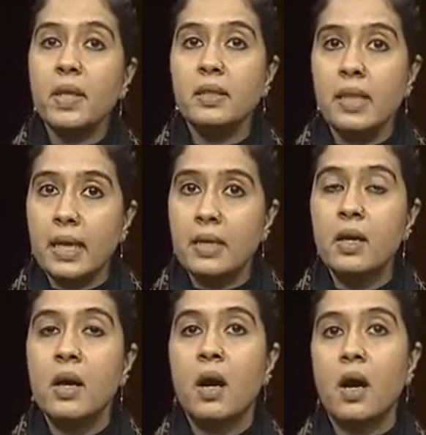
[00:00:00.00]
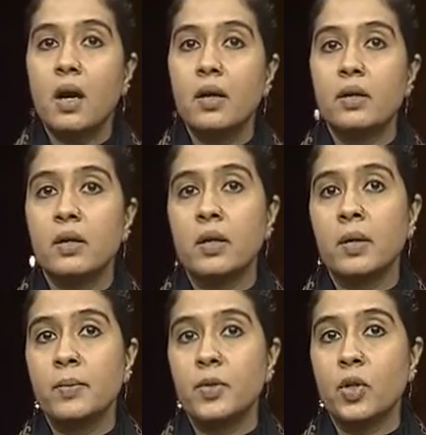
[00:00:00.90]
then are
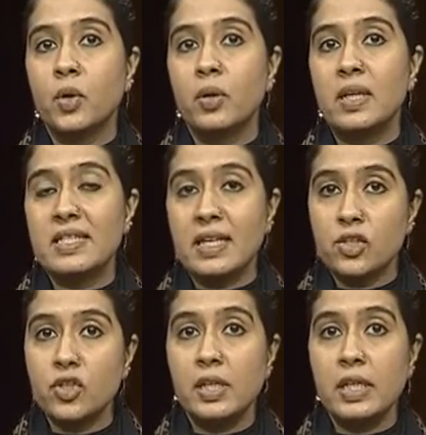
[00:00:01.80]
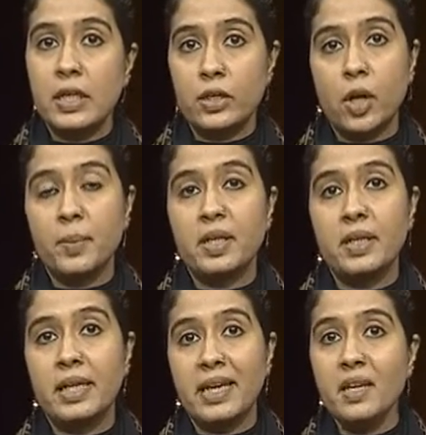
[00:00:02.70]
uh, you know essentially
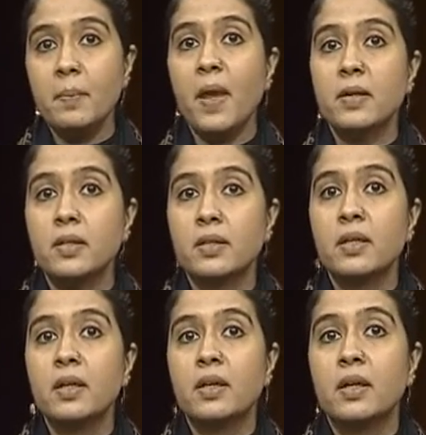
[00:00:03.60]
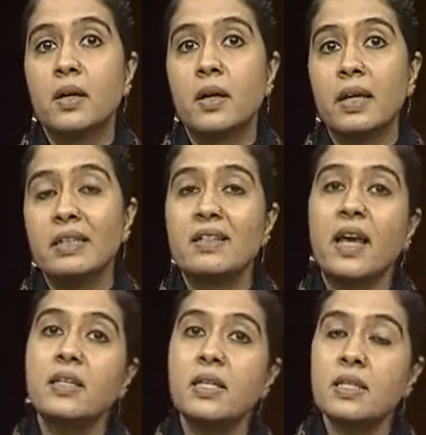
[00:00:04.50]
economically independent uh, in the
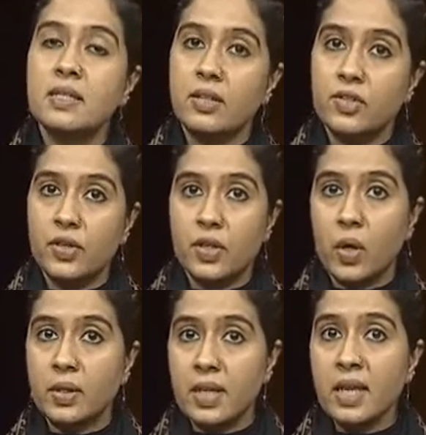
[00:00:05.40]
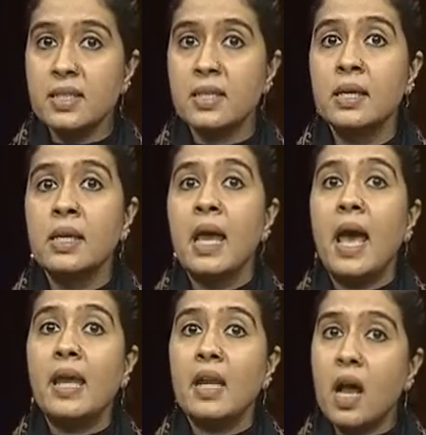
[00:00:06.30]
19th century context.
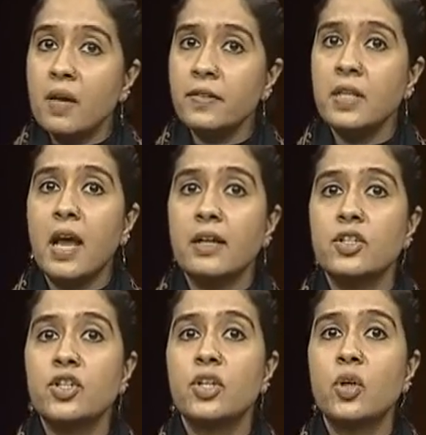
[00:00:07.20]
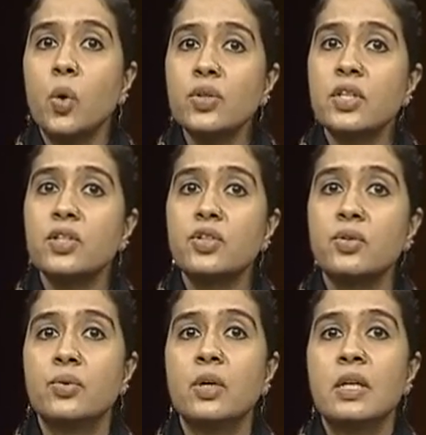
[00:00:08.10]
And after that, she goes
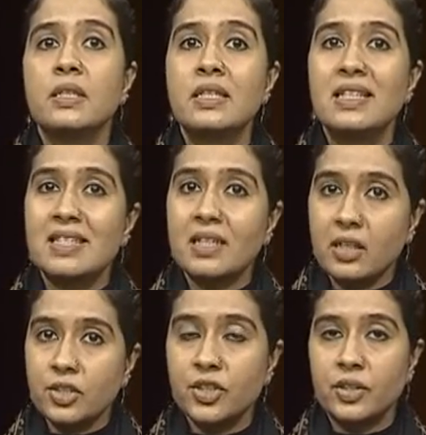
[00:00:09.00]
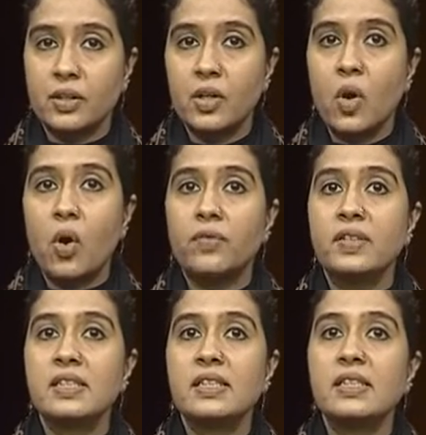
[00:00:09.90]
into the discussion of
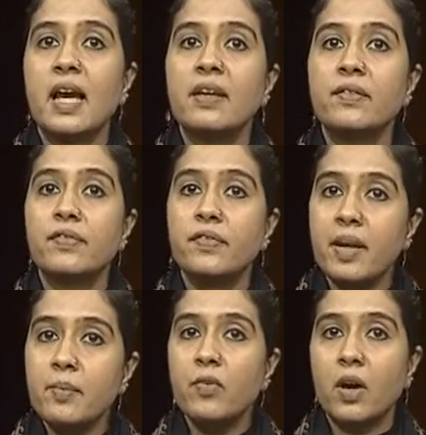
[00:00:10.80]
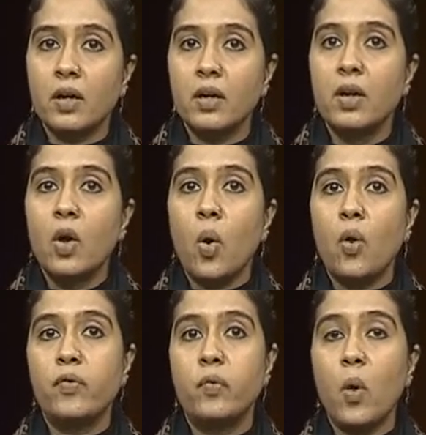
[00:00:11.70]
this entire framework
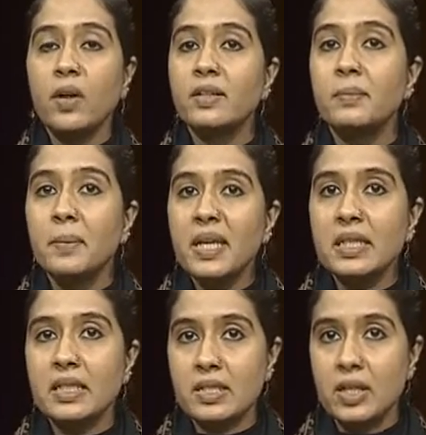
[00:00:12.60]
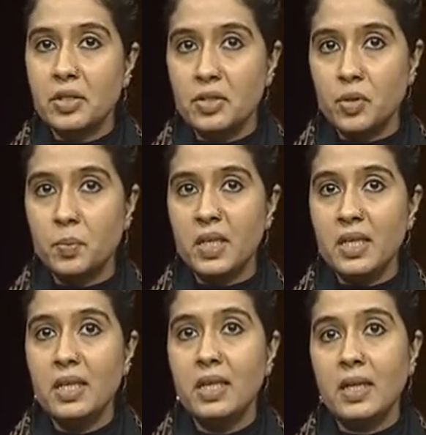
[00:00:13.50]
of what it means to
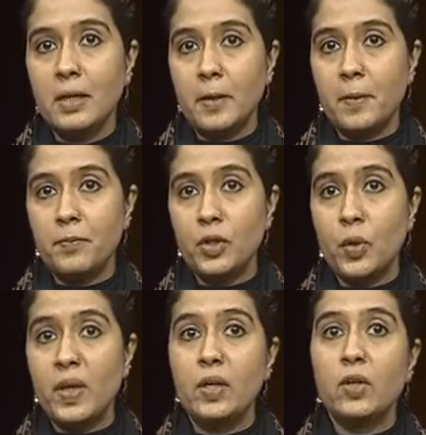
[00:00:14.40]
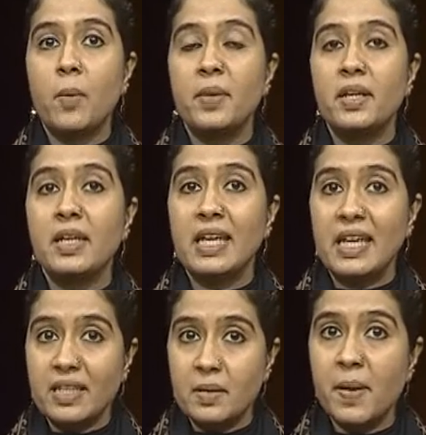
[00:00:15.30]
be uh, you know economically
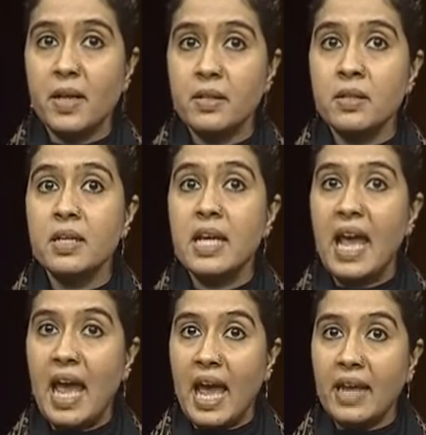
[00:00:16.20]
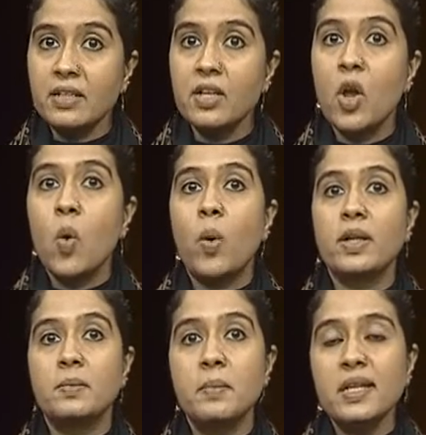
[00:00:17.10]
independent and what
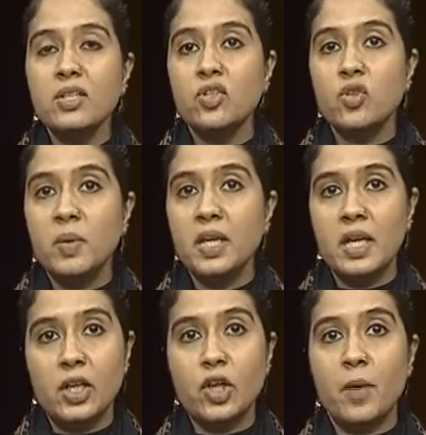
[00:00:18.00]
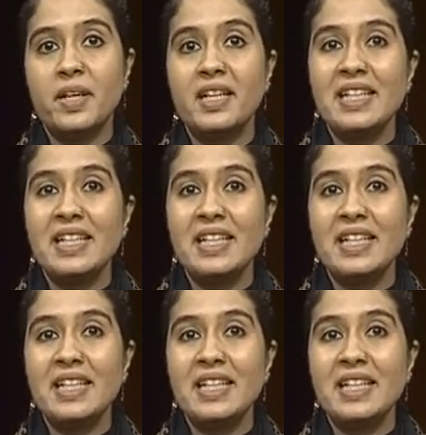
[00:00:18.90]
it means to be economically